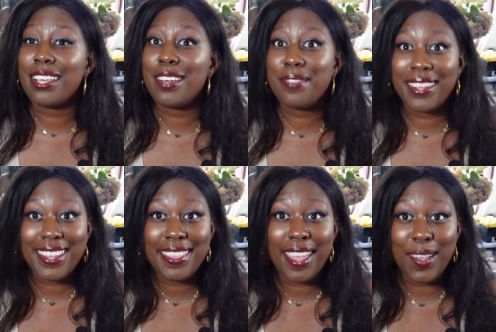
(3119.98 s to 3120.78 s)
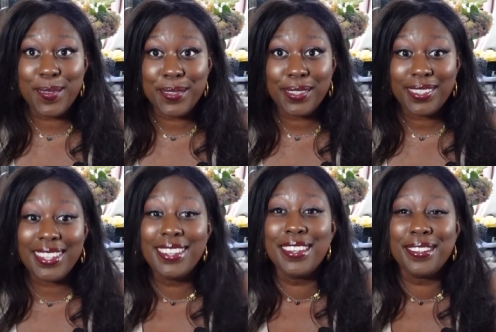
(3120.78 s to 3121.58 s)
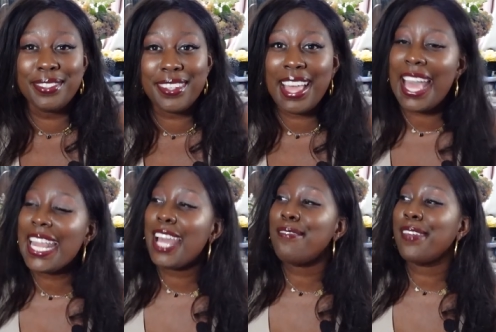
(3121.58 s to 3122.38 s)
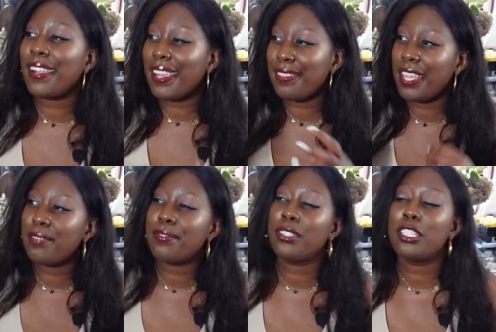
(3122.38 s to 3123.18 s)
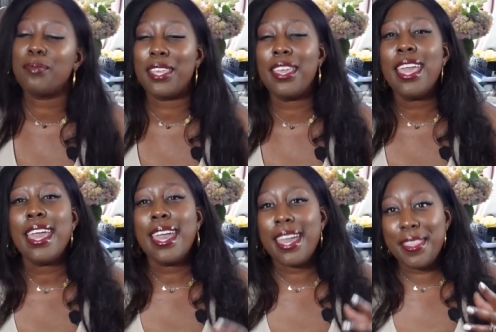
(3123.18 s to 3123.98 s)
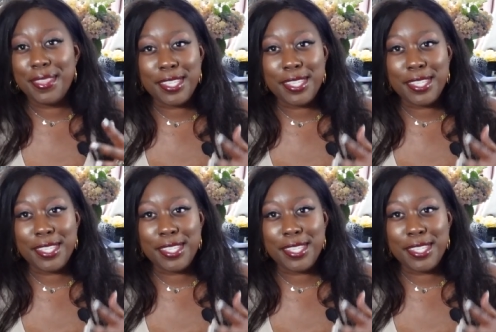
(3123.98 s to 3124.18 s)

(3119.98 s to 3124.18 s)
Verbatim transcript: I'm very thankful for that. I'm very thankful to be in